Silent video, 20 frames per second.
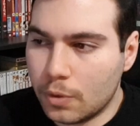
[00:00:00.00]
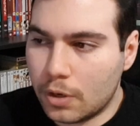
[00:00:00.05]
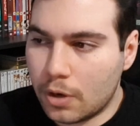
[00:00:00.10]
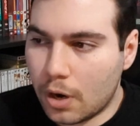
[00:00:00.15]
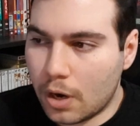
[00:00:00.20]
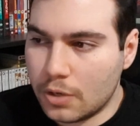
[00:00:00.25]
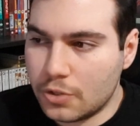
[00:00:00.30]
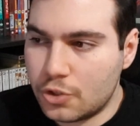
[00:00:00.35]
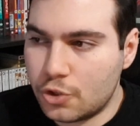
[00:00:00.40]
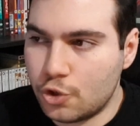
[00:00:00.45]

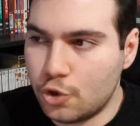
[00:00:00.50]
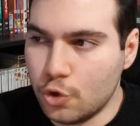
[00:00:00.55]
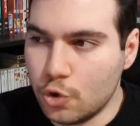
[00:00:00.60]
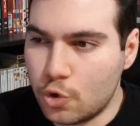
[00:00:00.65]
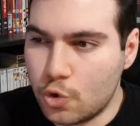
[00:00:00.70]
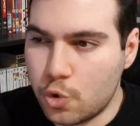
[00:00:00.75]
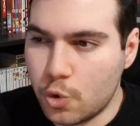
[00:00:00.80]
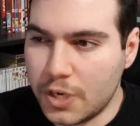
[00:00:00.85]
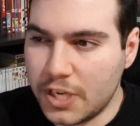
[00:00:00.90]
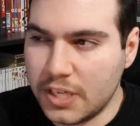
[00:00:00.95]
regards to
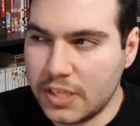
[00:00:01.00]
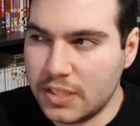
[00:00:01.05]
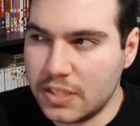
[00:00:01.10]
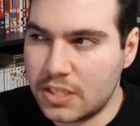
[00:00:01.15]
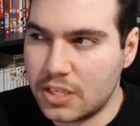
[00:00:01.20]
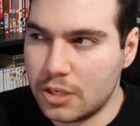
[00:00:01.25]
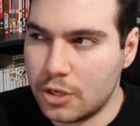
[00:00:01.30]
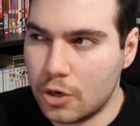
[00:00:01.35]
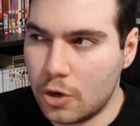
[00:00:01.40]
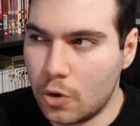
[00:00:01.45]

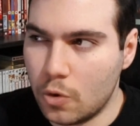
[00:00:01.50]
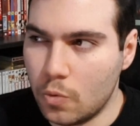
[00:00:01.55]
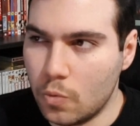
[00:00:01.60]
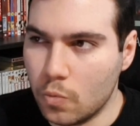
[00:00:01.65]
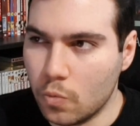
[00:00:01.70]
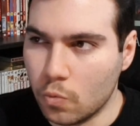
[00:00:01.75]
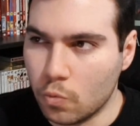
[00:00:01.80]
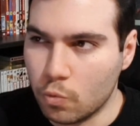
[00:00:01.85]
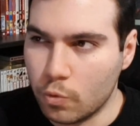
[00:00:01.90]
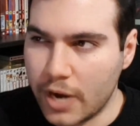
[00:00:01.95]
Queen's, you know,
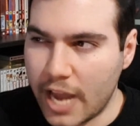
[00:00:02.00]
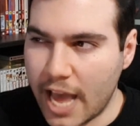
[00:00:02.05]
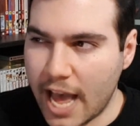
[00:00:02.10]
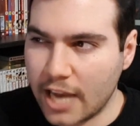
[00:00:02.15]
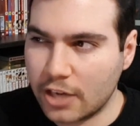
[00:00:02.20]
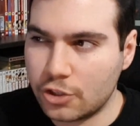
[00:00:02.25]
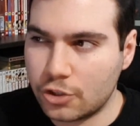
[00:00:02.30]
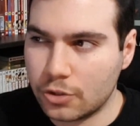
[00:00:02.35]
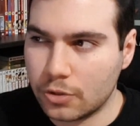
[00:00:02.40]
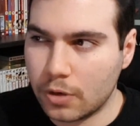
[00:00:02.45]

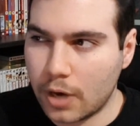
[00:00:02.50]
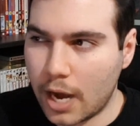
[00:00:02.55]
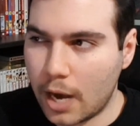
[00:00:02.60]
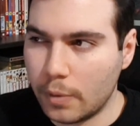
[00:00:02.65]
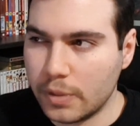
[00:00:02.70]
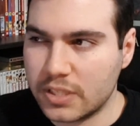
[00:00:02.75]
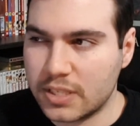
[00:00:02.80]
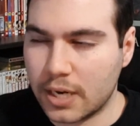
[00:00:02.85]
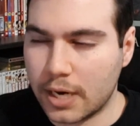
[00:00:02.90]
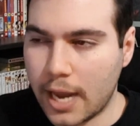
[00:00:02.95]
reaction or how
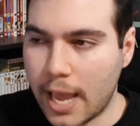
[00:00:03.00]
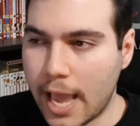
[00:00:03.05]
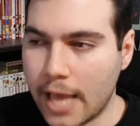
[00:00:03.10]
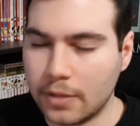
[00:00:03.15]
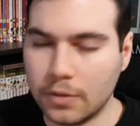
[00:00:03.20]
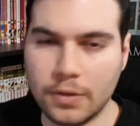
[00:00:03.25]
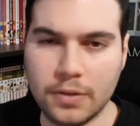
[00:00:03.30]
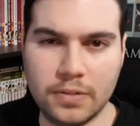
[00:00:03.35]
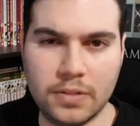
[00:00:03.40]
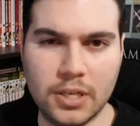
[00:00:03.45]
he's kind of
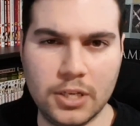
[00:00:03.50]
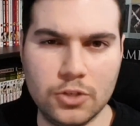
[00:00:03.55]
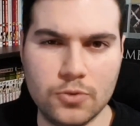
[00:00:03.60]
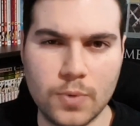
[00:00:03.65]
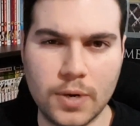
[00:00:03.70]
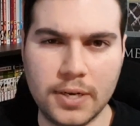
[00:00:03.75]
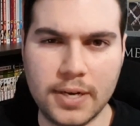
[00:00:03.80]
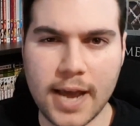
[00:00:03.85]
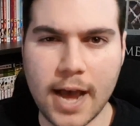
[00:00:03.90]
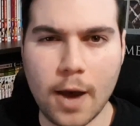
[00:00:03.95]
handling things
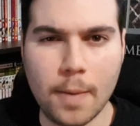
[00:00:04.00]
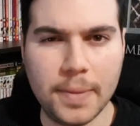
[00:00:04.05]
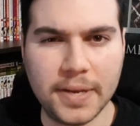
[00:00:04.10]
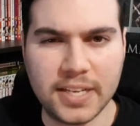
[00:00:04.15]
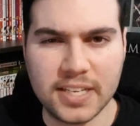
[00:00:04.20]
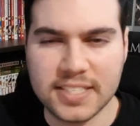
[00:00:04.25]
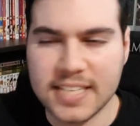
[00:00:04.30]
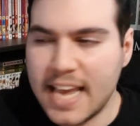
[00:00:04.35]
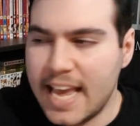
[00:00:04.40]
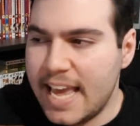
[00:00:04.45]
right now.
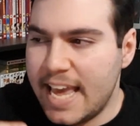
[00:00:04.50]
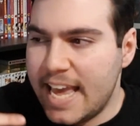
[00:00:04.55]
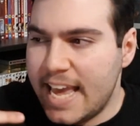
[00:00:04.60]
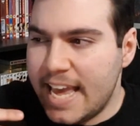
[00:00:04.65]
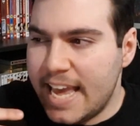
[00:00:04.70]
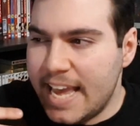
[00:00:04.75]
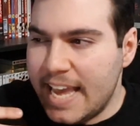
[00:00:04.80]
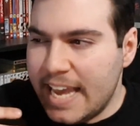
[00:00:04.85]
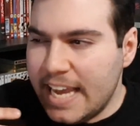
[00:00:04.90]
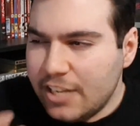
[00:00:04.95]
Because
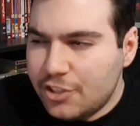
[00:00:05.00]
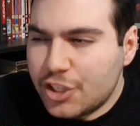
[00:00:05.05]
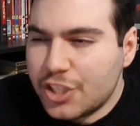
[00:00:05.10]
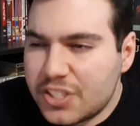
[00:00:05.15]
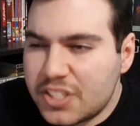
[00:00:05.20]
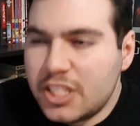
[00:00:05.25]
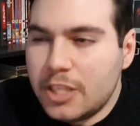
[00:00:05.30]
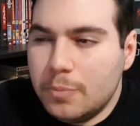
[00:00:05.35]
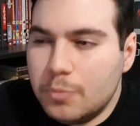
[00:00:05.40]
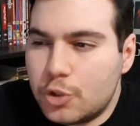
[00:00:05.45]
he
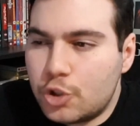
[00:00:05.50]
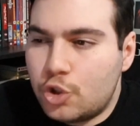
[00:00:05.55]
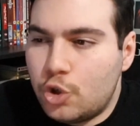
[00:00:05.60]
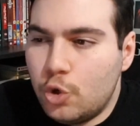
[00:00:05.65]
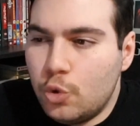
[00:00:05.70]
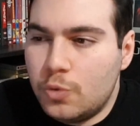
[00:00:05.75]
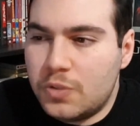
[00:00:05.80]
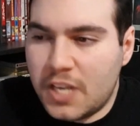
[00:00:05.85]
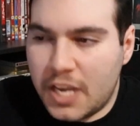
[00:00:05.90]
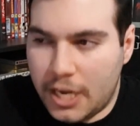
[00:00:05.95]
just seems
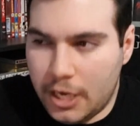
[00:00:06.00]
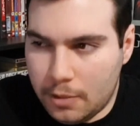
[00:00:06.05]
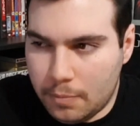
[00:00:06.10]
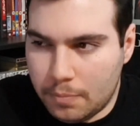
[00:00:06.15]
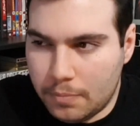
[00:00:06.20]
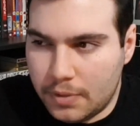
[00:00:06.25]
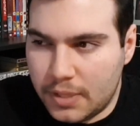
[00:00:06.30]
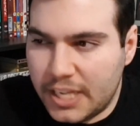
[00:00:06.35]
too tame.